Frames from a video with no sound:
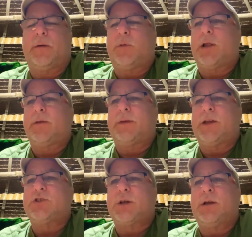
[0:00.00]
Mall of
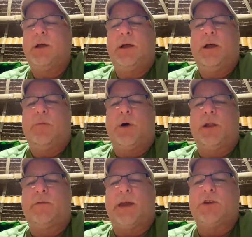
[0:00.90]
Asia.
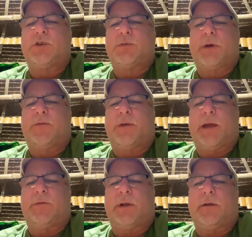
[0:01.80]
Mall of Asia is my
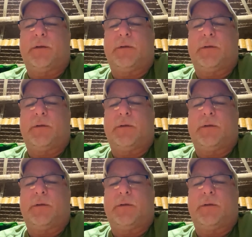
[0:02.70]
favorite.